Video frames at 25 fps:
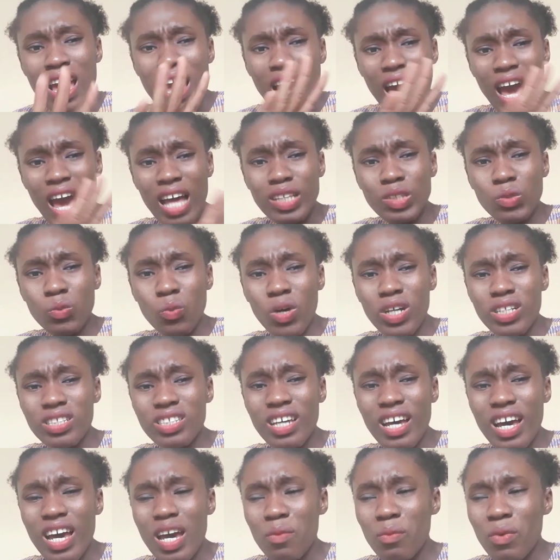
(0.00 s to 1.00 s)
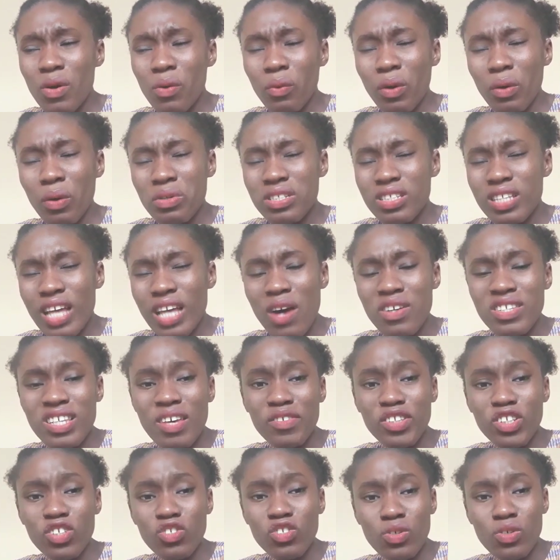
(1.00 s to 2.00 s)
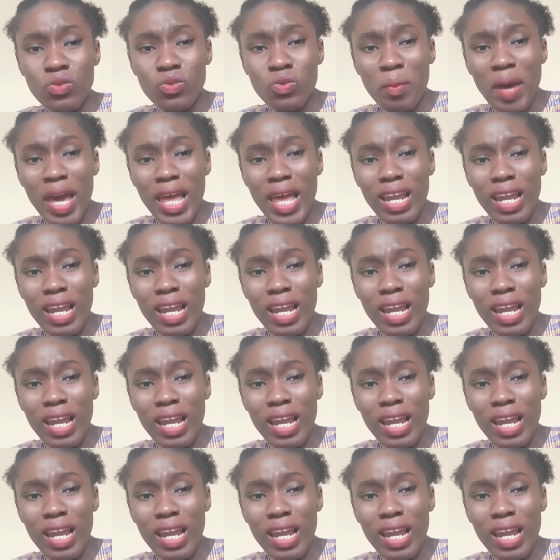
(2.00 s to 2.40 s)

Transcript: And one time, when was that? I was having issues with my